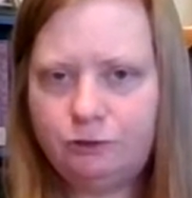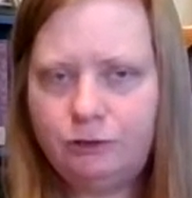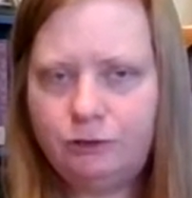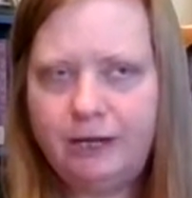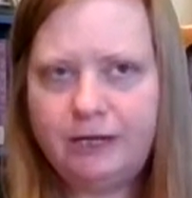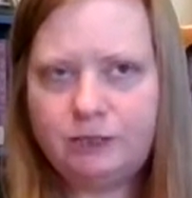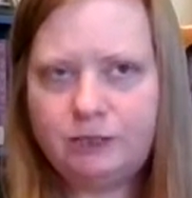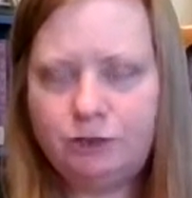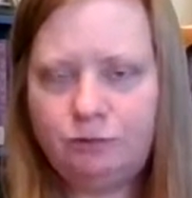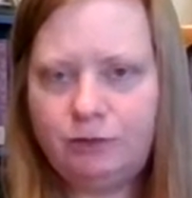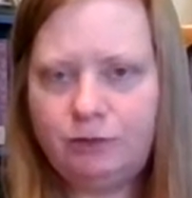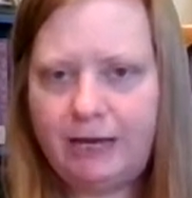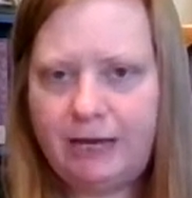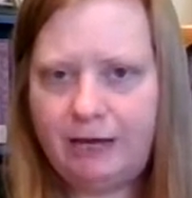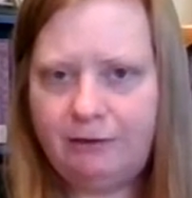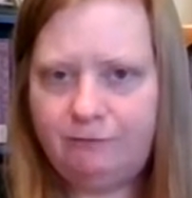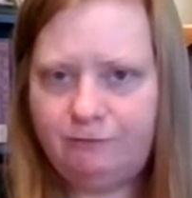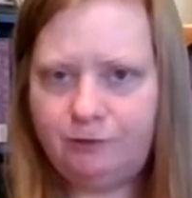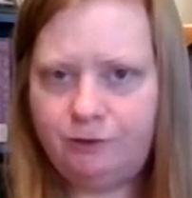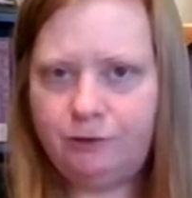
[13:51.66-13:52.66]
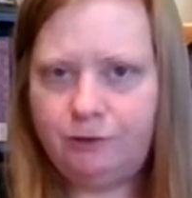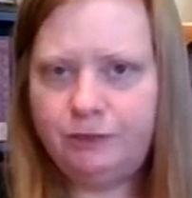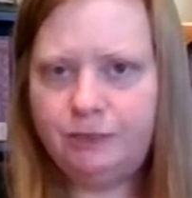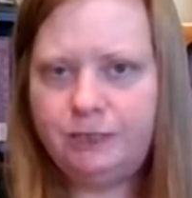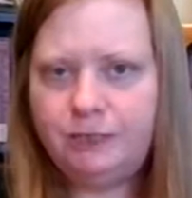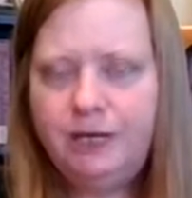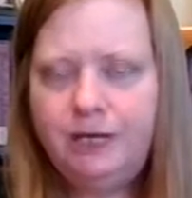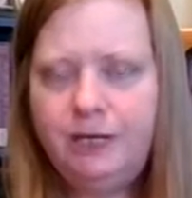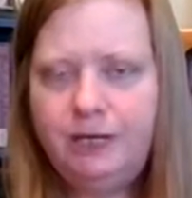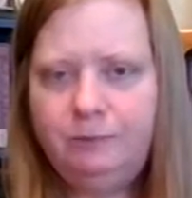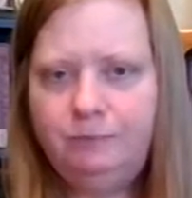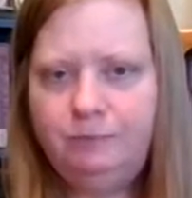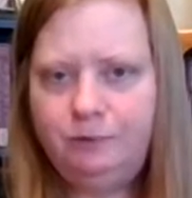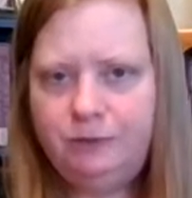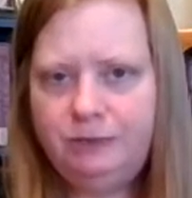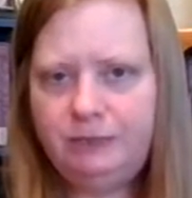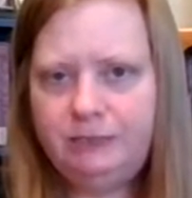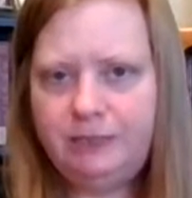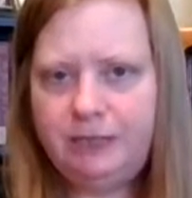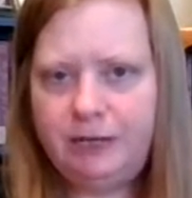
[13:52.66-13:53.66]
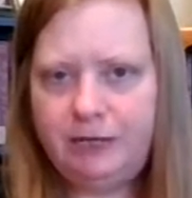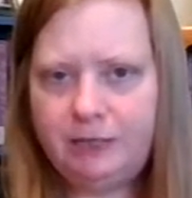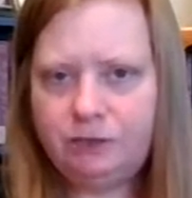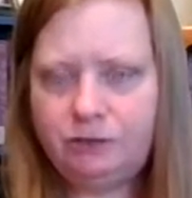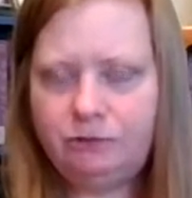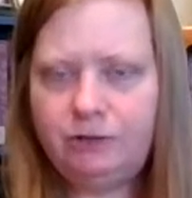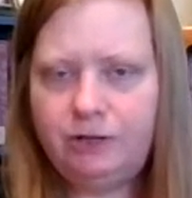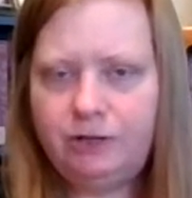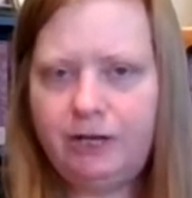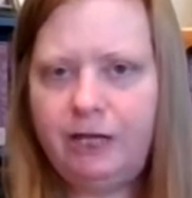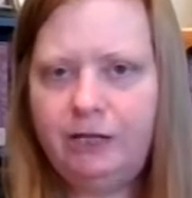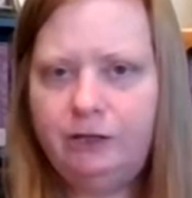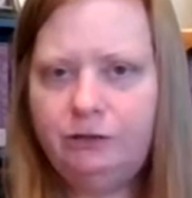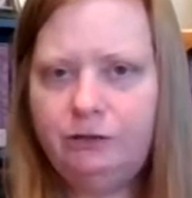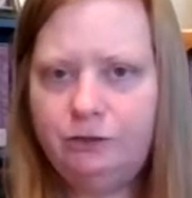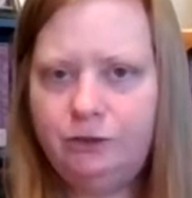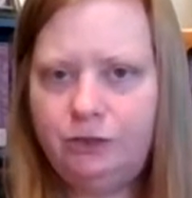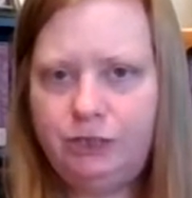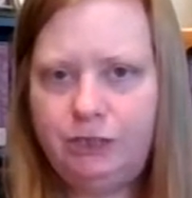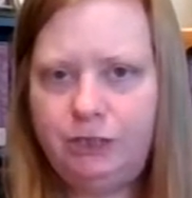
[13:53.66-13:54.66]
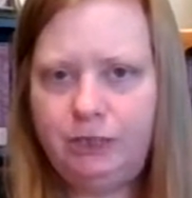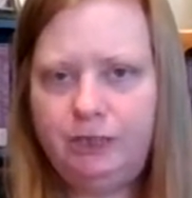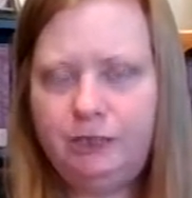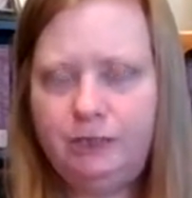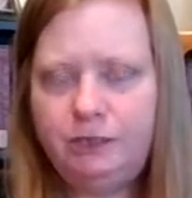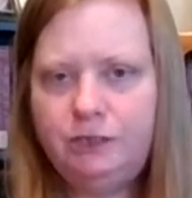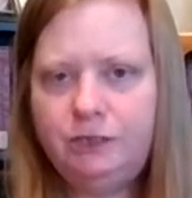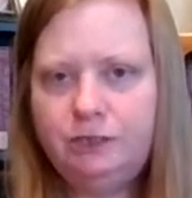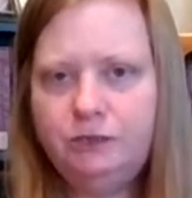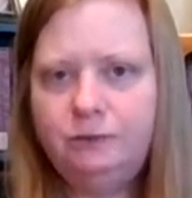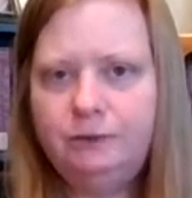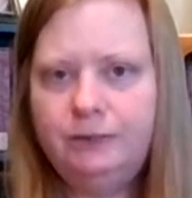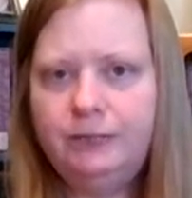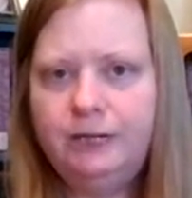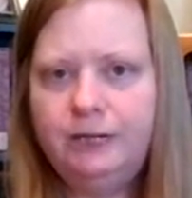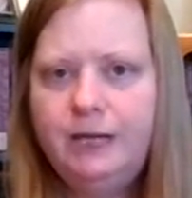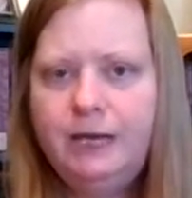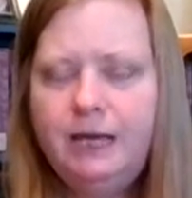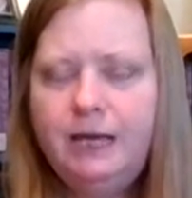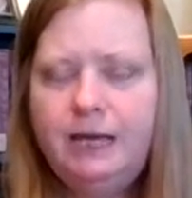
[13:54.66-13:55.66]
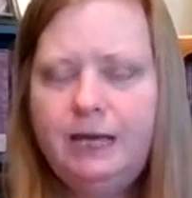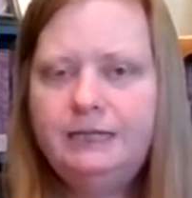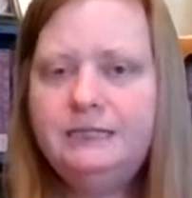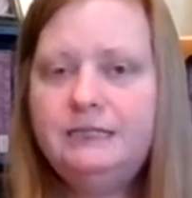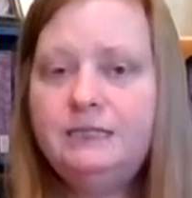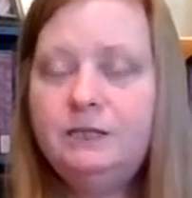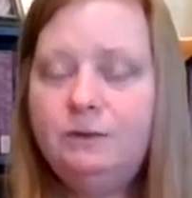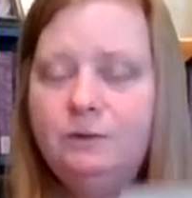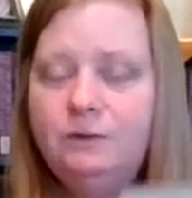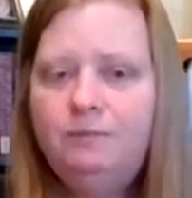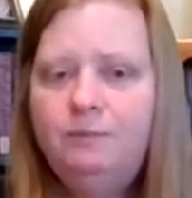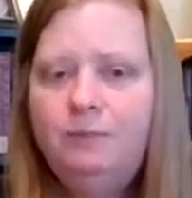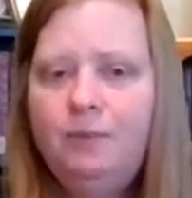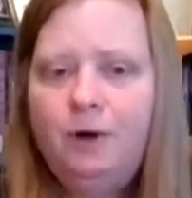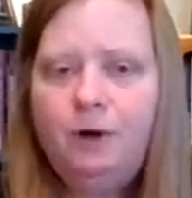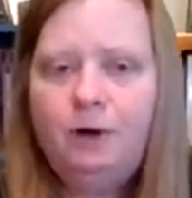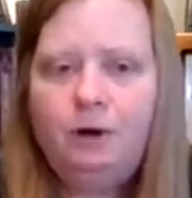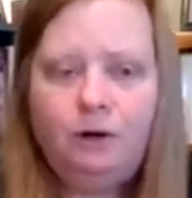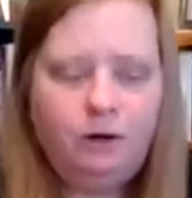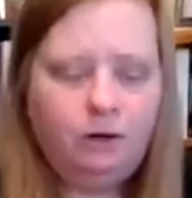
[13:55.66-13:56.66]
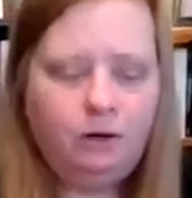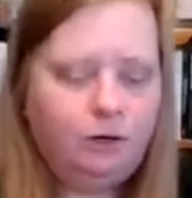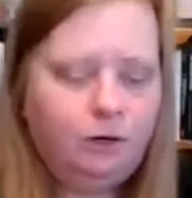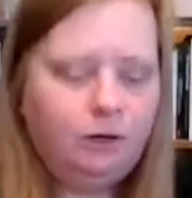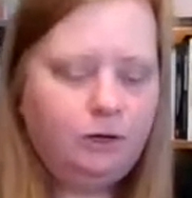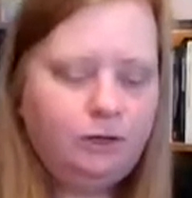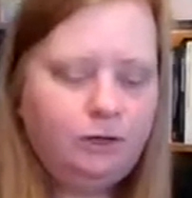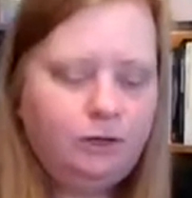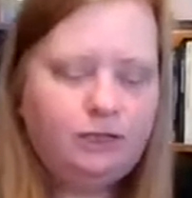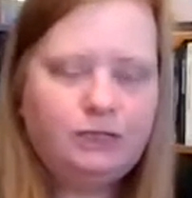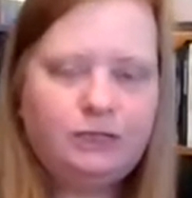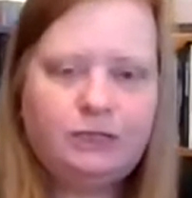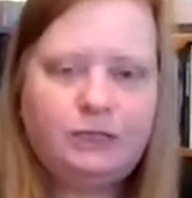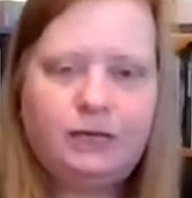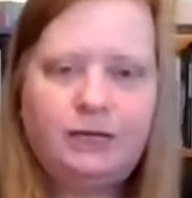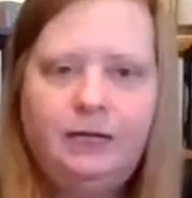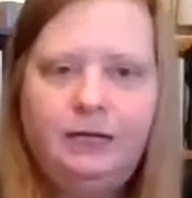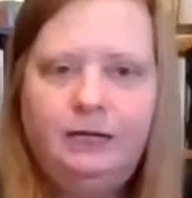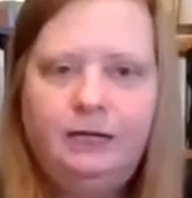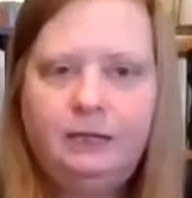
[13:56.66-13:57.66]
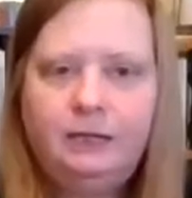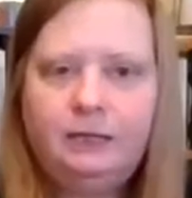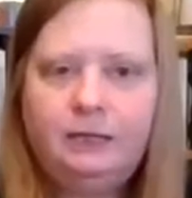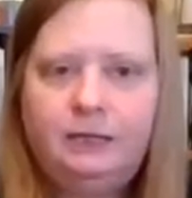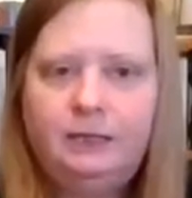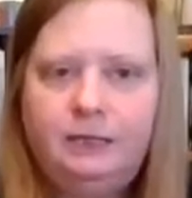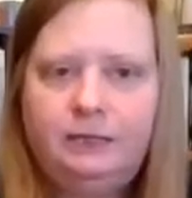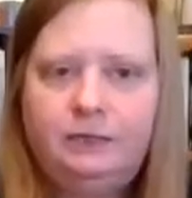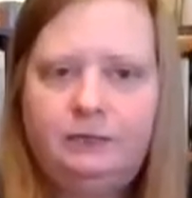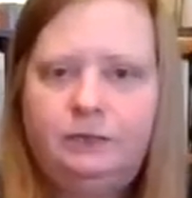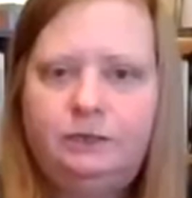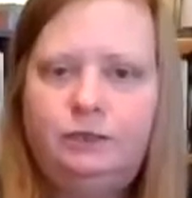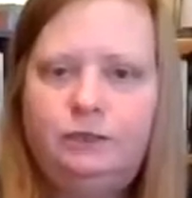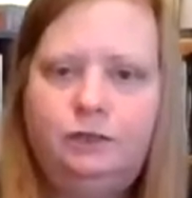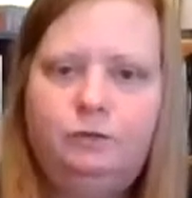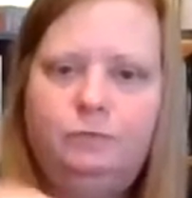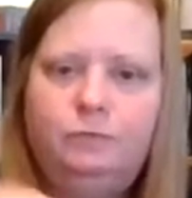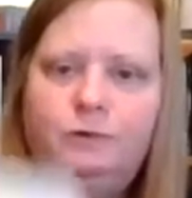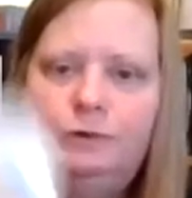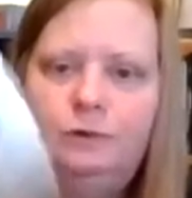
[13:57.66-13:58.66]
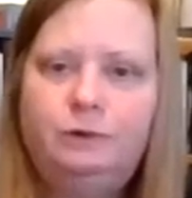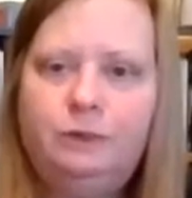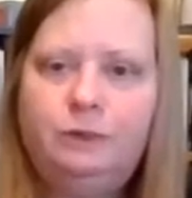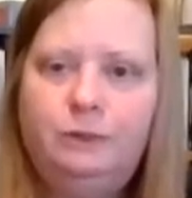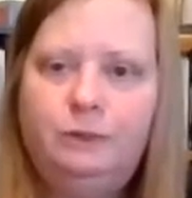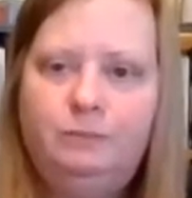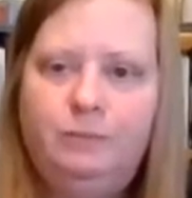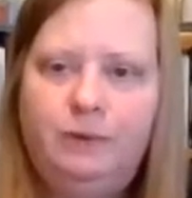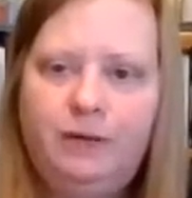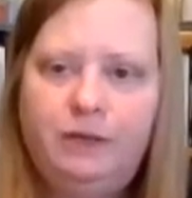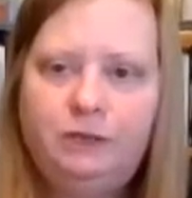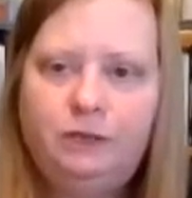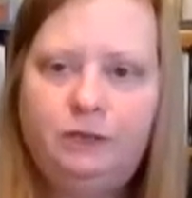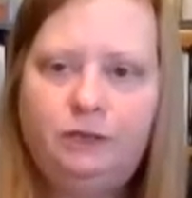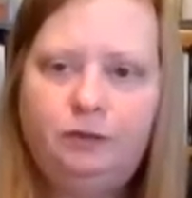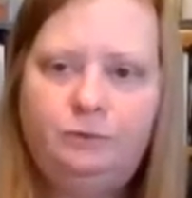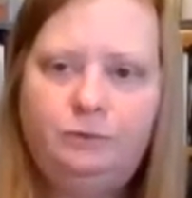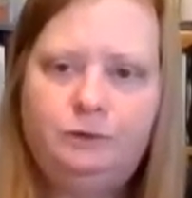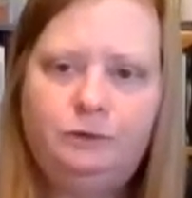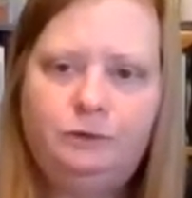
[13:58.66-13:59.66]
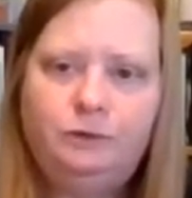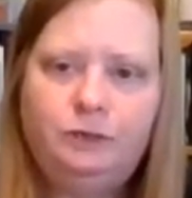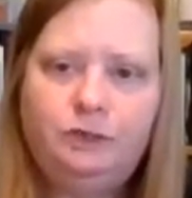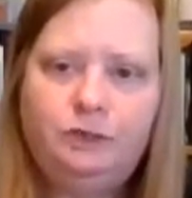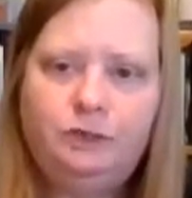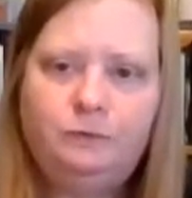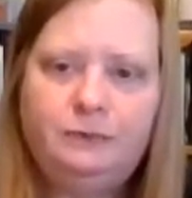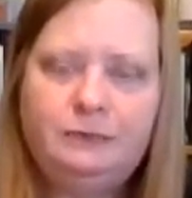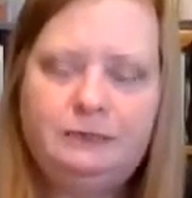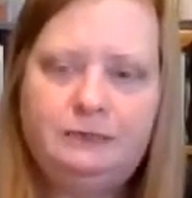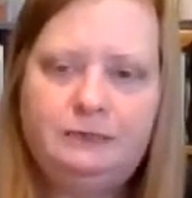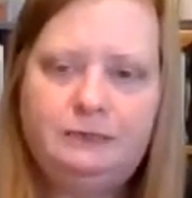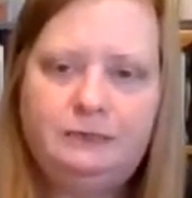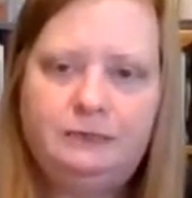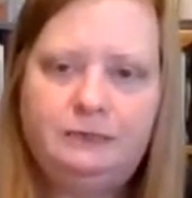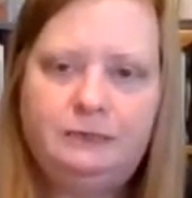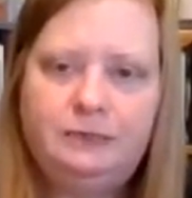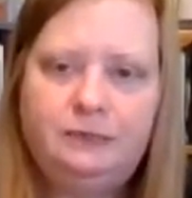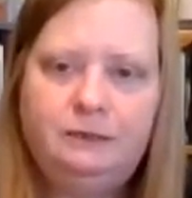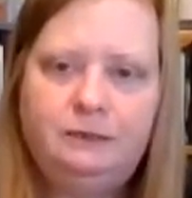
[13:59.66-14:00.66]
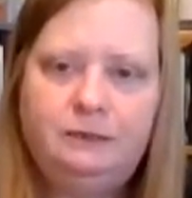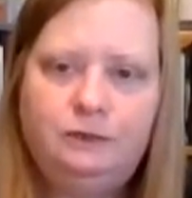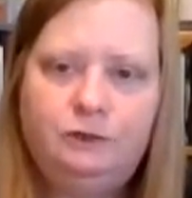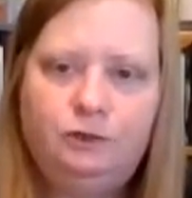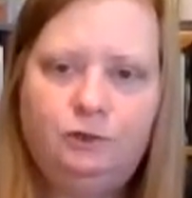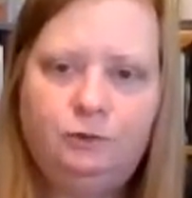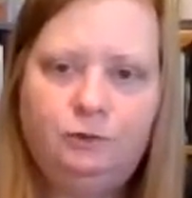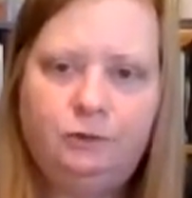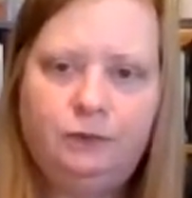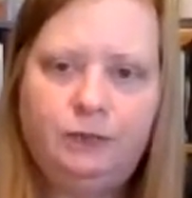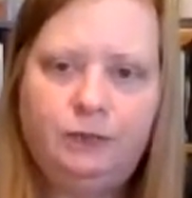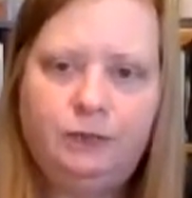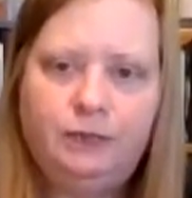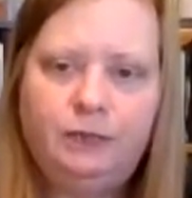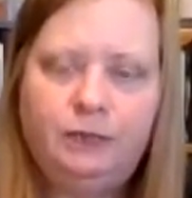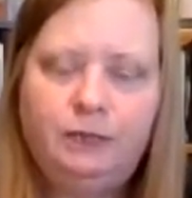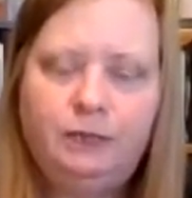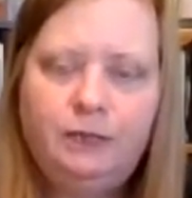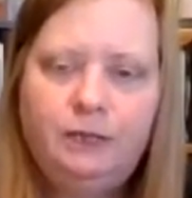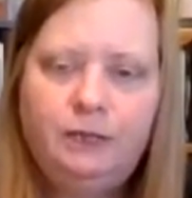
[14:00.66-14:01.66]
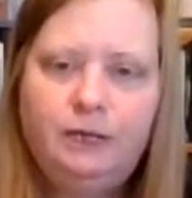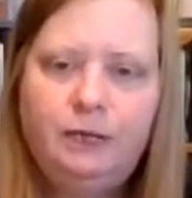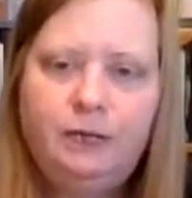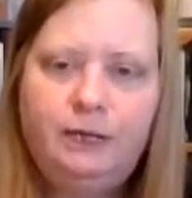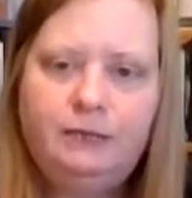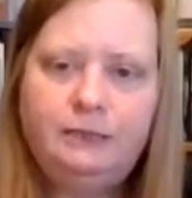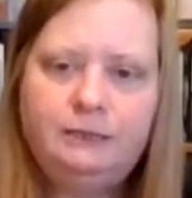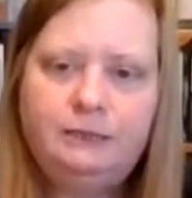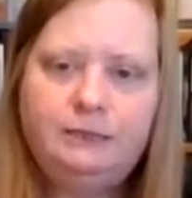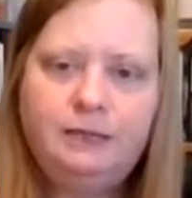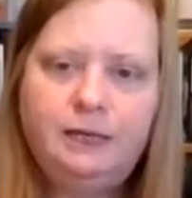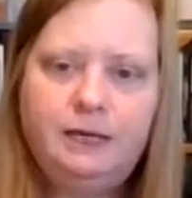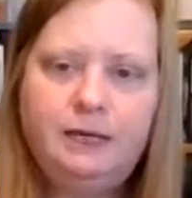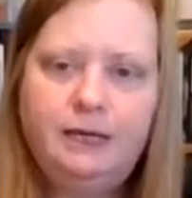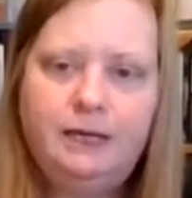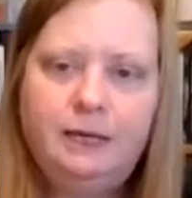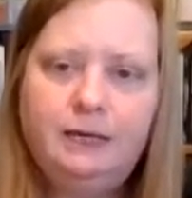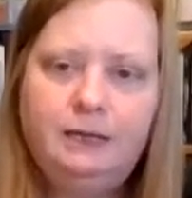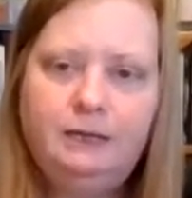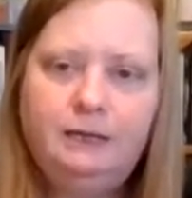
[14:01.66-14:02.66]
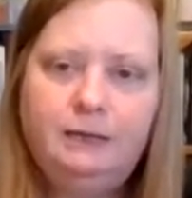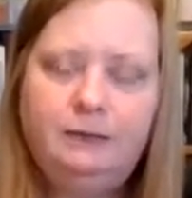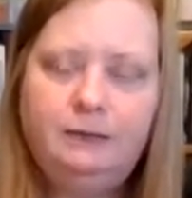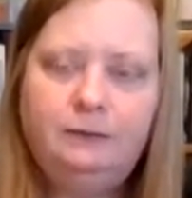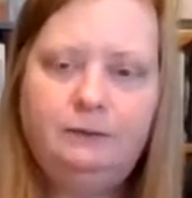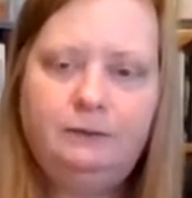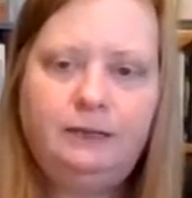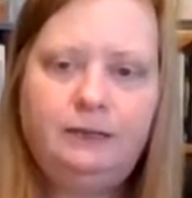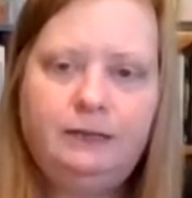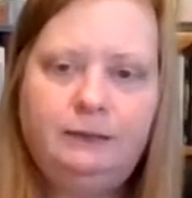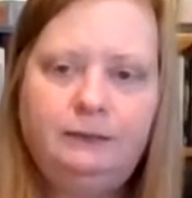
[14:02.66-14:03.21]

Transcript: extra effort and puts the extra energy into it. And so Mars kind of kicks Jupiter in the butt. Jupiter just wants to sit and enjoy it and say, I